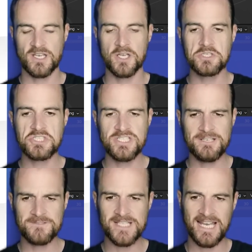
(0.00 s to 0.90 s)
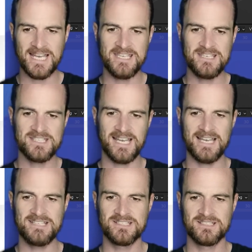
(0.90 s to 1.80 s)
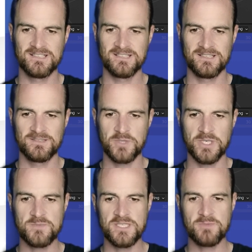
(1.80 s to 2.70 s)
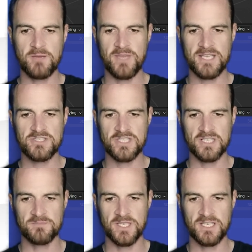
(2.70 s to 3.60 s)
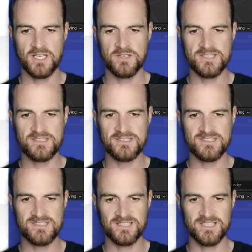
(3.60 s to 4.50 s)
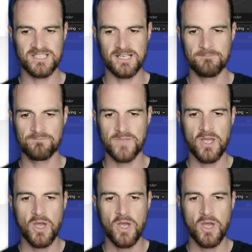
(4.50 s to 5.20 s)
So Shift A to add brings me to my mesh, and I'm going to go this cylinder.